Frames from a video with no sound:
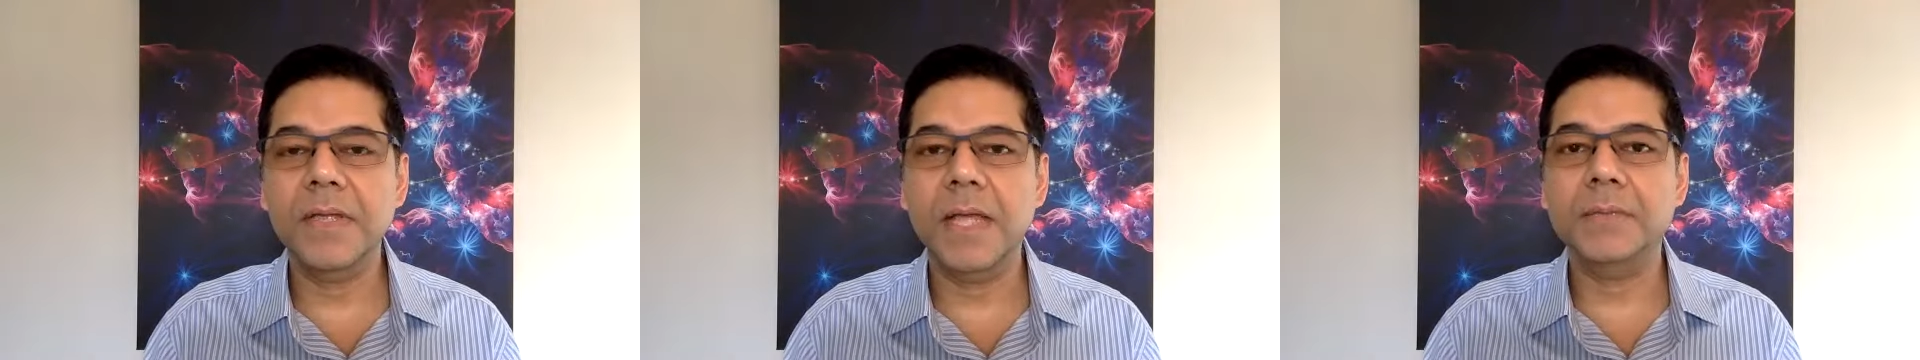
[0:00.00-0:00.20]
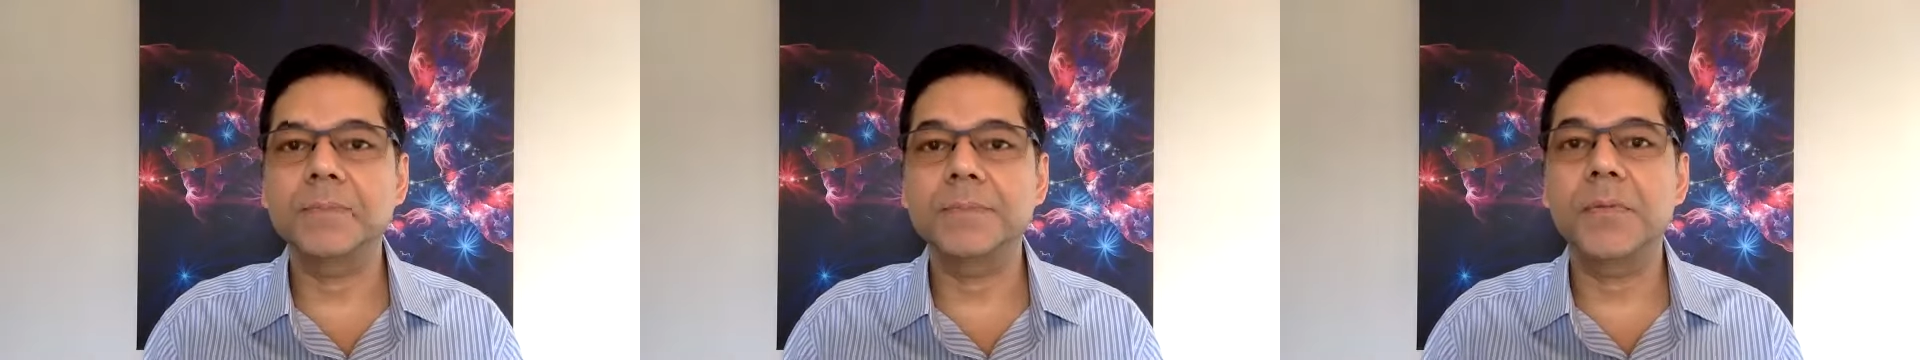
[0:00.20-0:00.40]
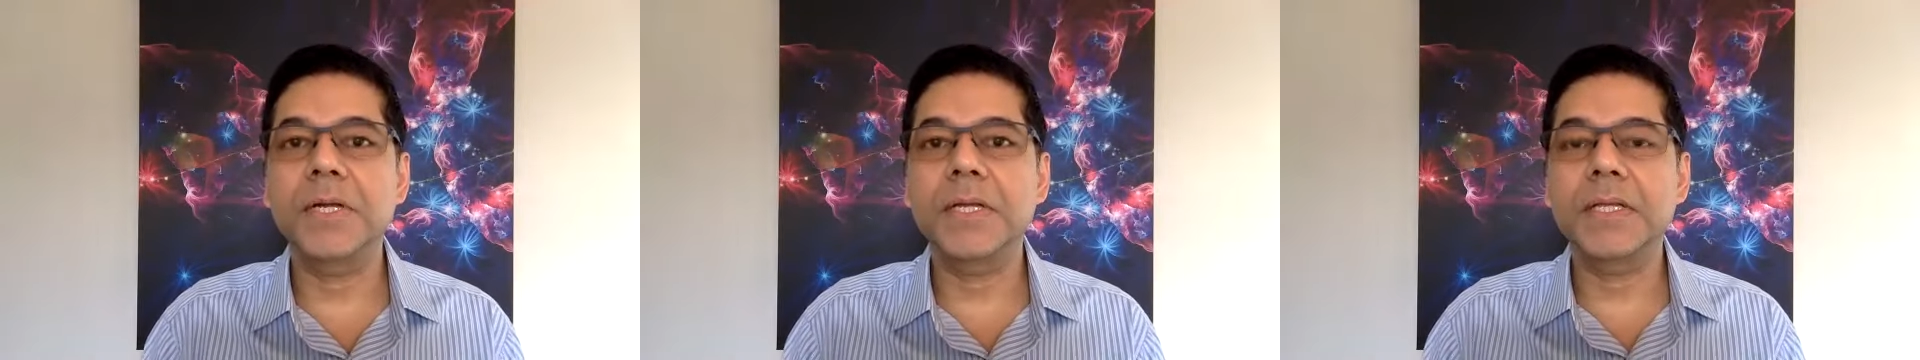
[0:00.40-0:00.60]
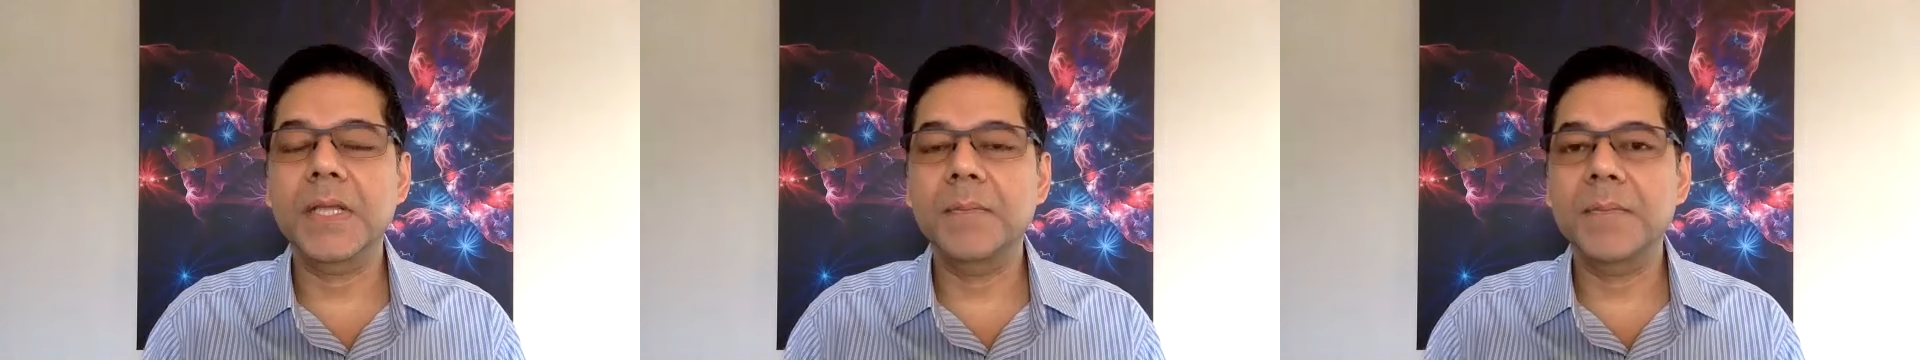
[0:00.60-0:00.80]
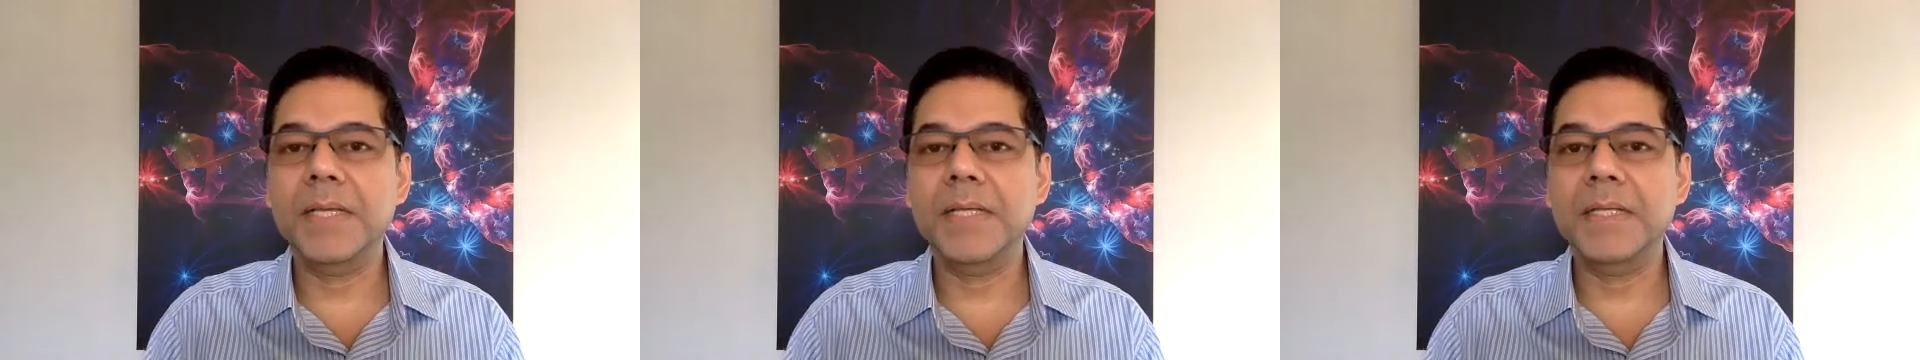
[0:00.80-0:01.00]
and putting
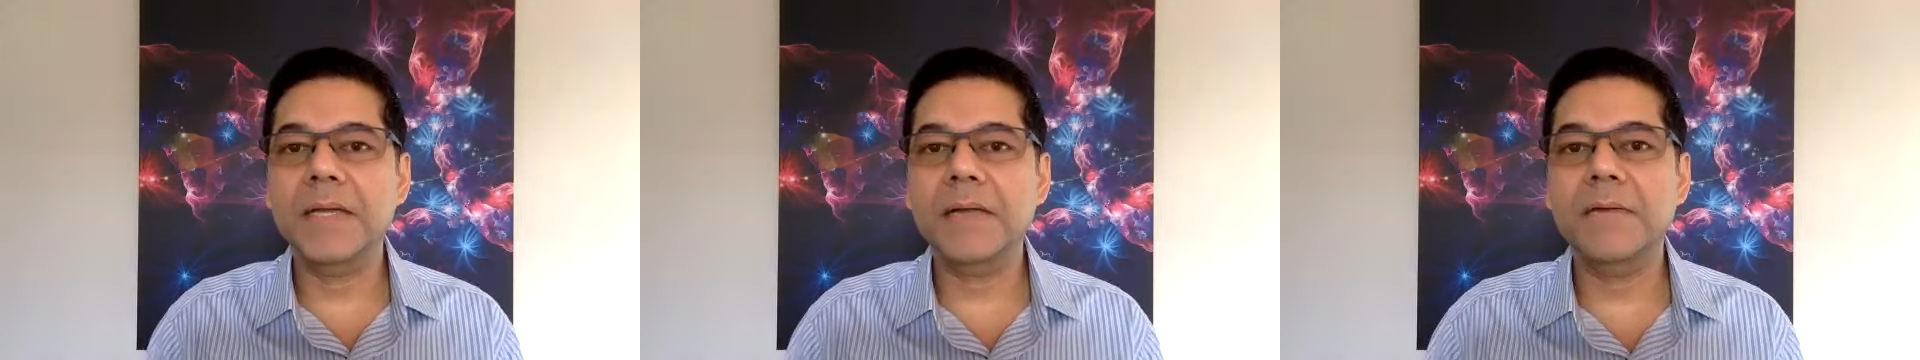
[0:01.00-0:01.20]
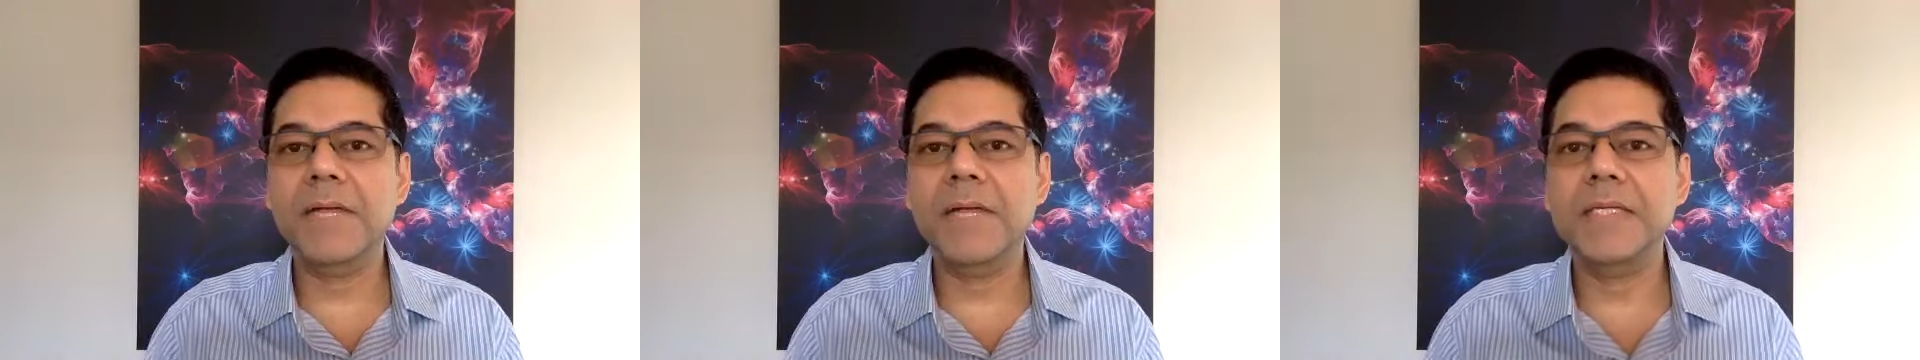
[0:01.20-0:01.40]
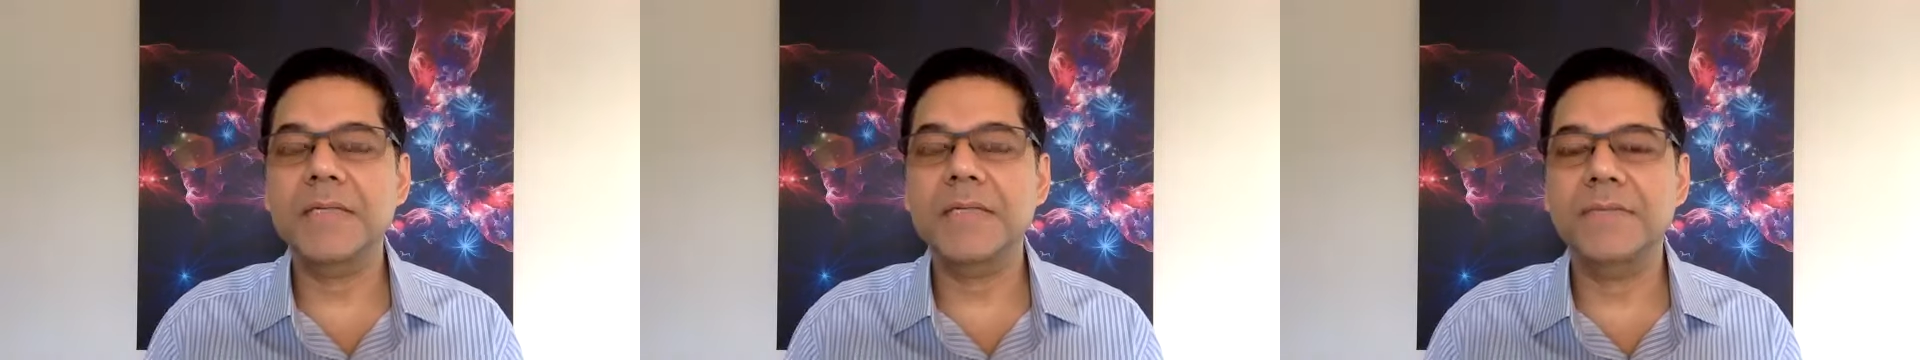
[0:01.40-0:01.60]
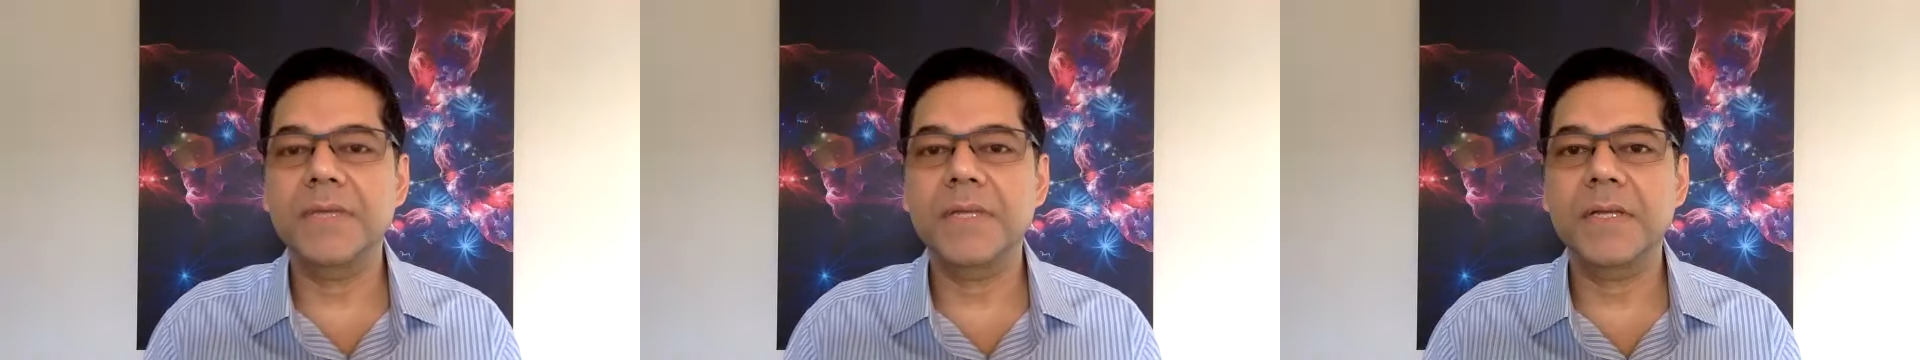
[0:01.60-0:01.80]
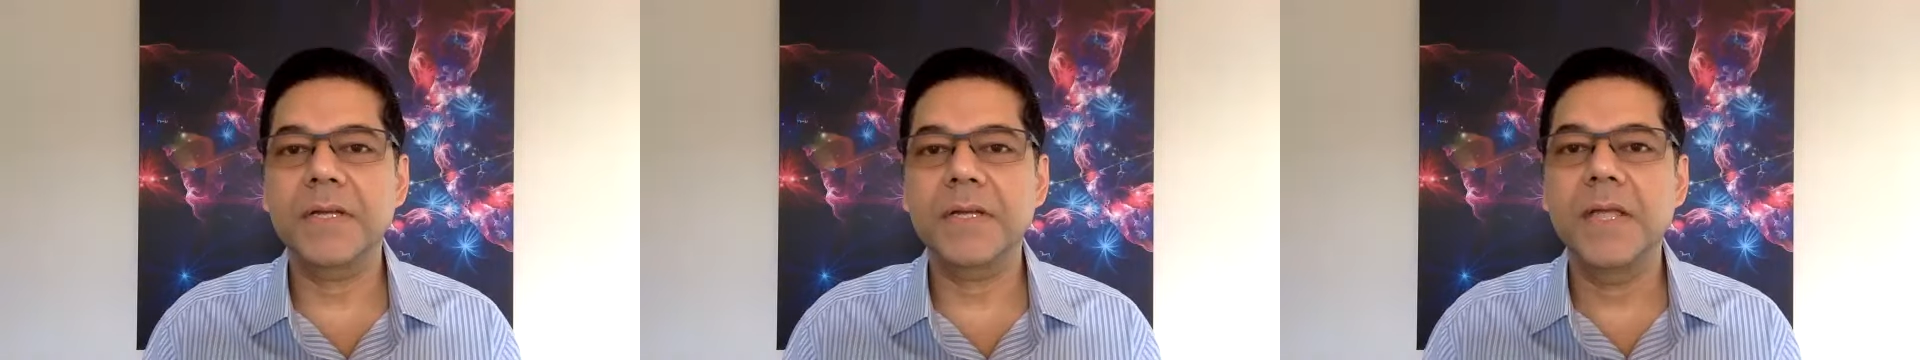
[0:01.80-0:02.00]
them in the gray
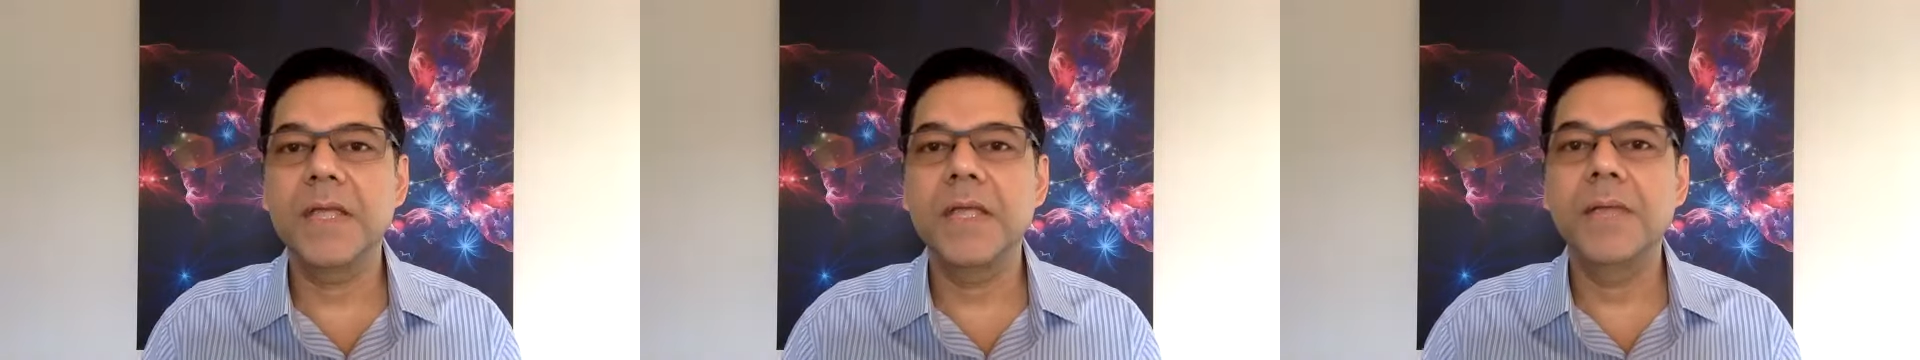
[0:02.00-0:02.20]
sphere,